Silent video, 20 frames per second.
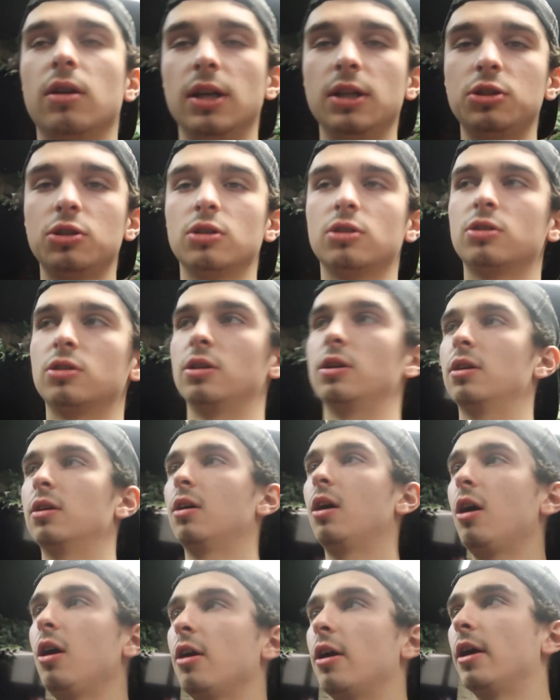Interesting.
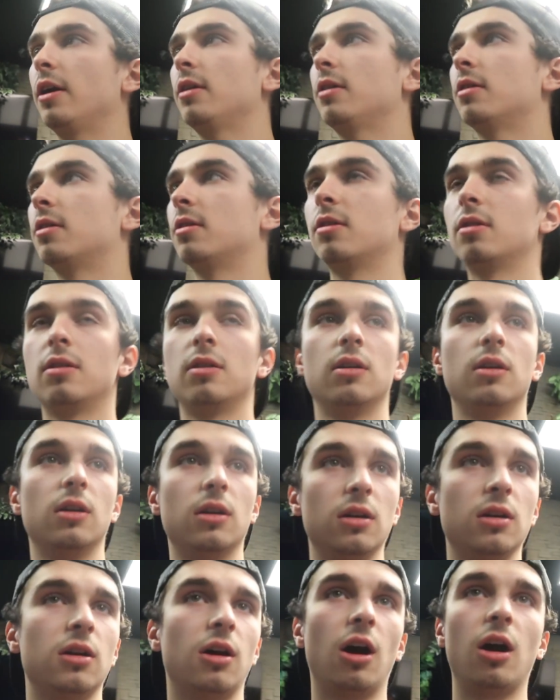We'll All right. this week. We'll
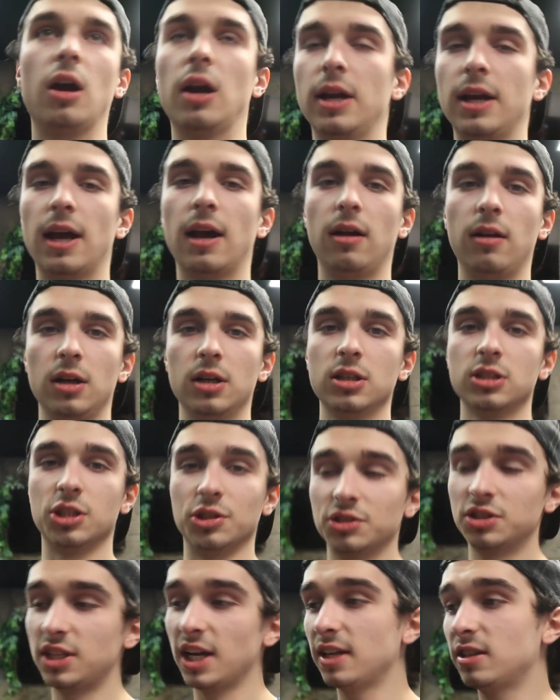see it. All right, yeah.
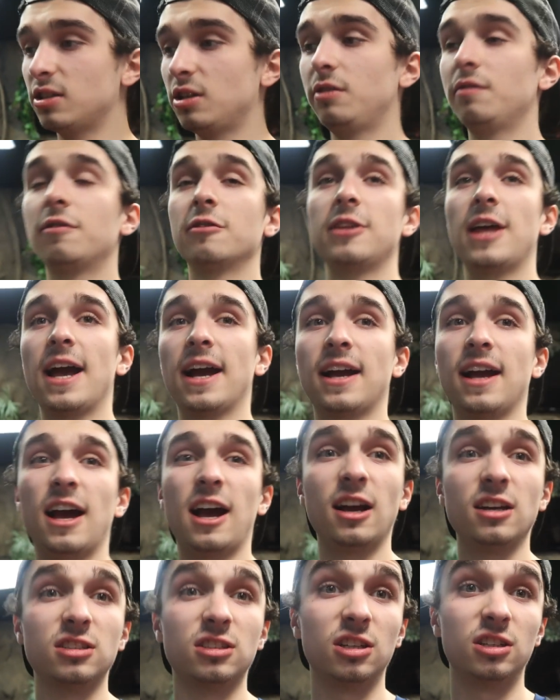So stay tuned for that,
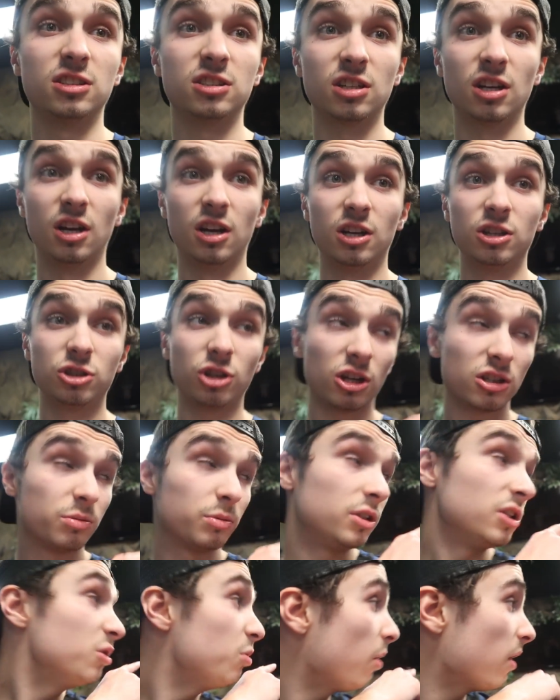guys, because trust
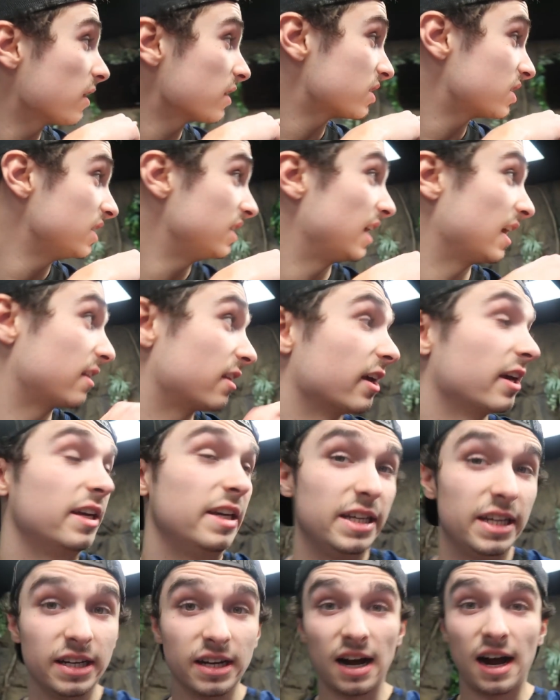me, you want to see that thing
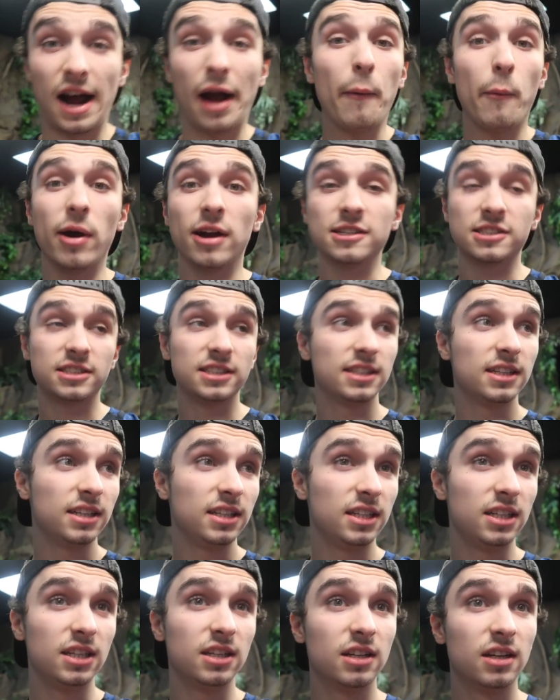eat. I want to see
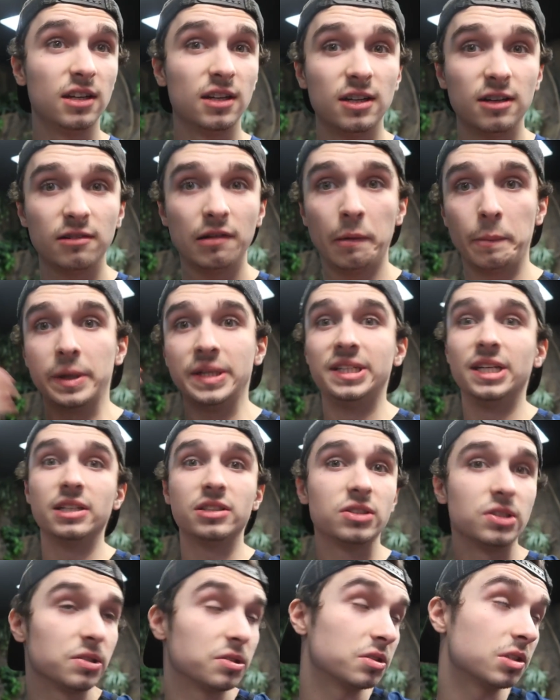it eat from a
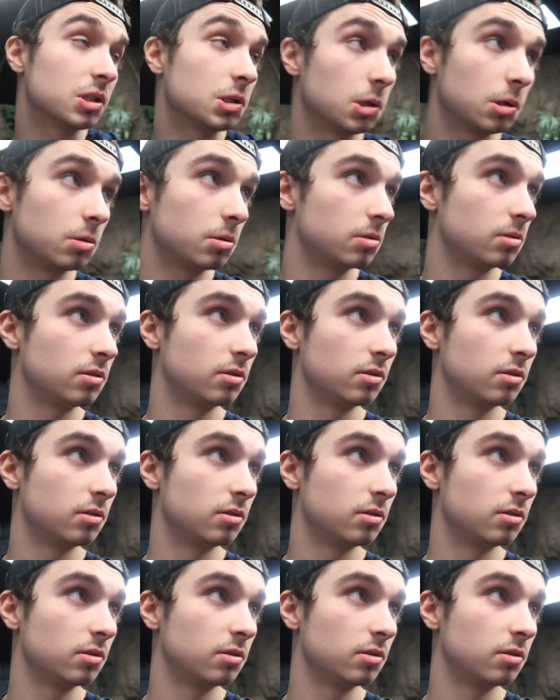distance, though.